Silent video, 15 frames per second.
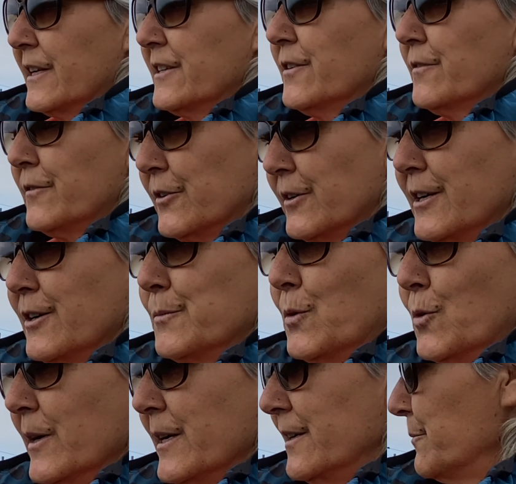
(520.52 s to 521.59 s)
That's a very good
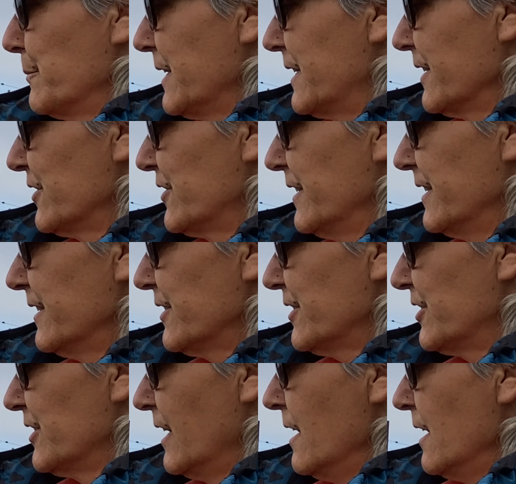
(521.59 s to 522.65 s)
point because
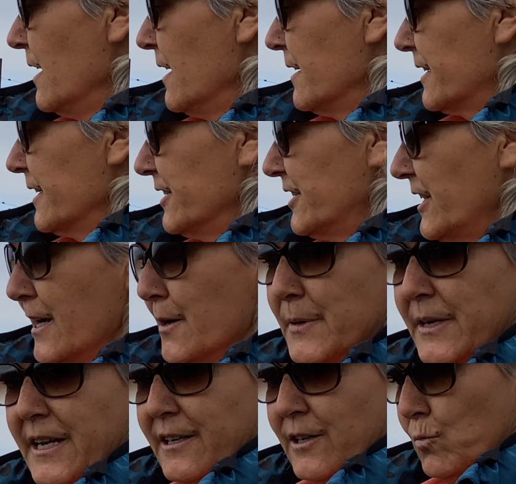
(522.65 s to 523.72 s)
this
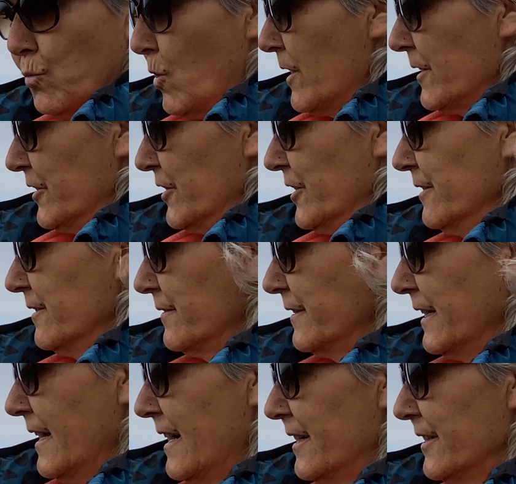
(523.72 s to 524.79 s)
contaminated water
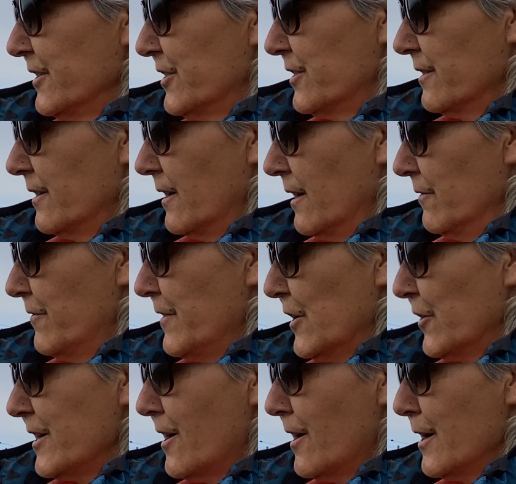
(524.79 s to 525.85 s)
that has a
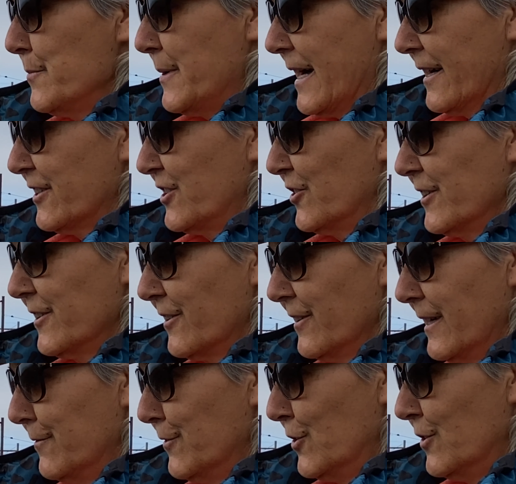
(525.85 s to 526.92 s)
very high bacterial
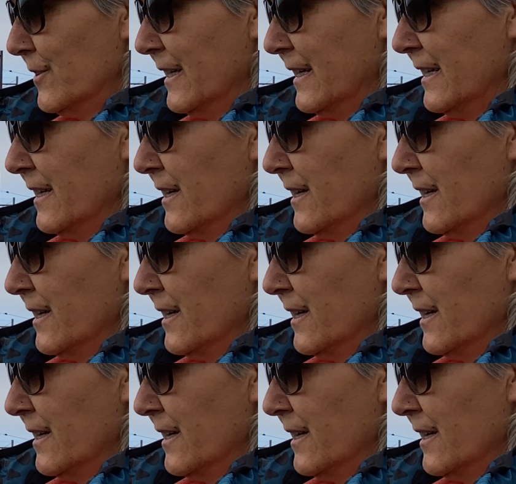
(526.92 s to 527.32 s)
level